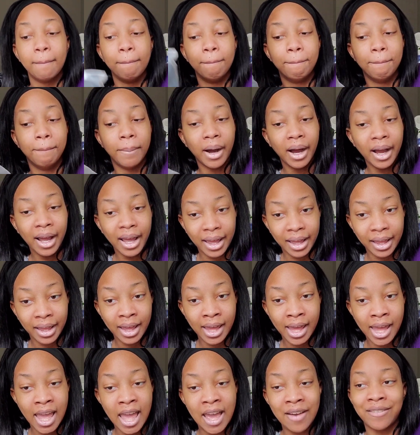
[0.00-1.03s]
But
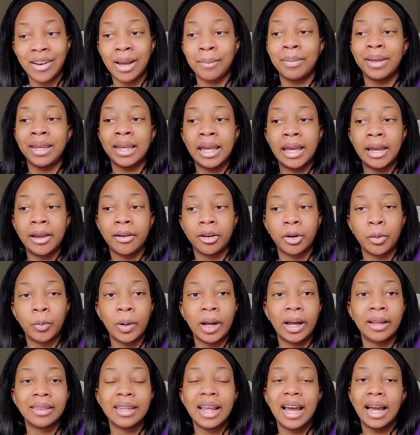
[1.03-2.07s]
if I be carrying
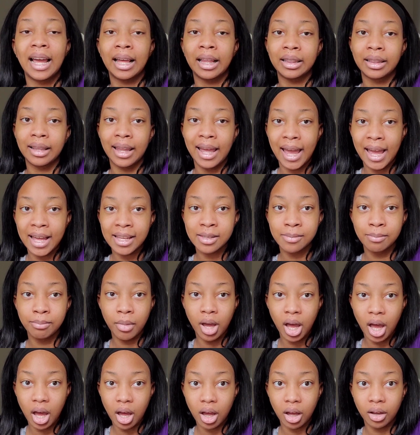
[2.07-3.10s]
around that glass
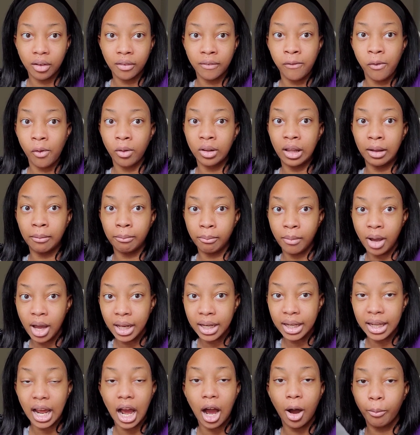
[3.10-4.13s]
mug full of
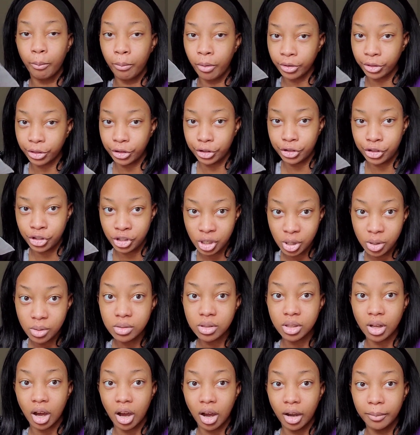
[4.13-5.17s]
money, I'll put the shoes
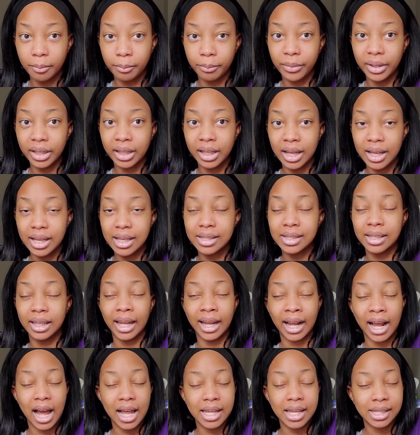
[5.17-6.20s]
on because, like
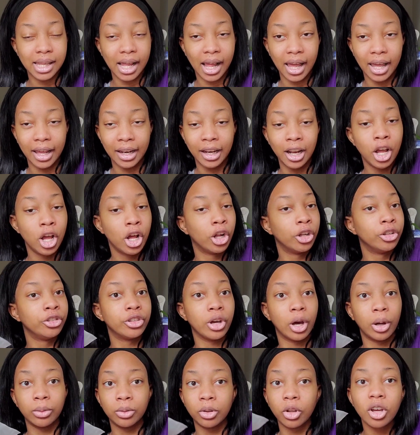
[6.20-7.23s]
I said,
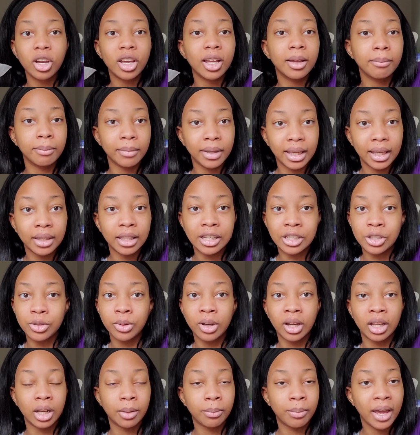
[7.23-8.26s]
don't look at me unless you're
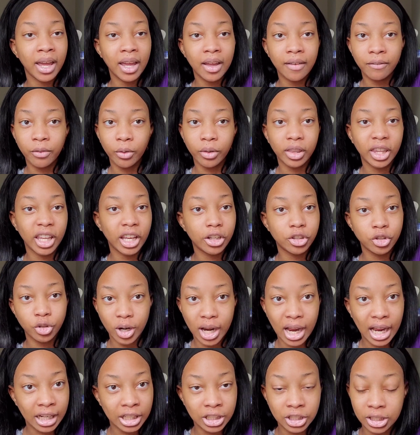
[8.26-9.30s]
gonna pay for the
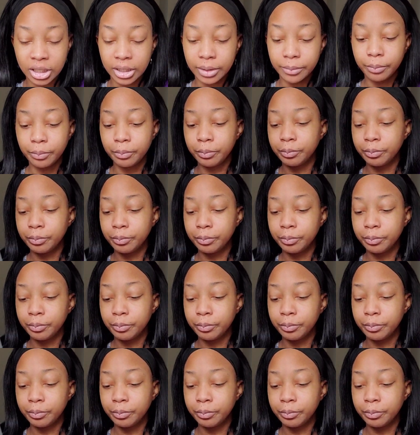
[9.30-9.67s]
attraction.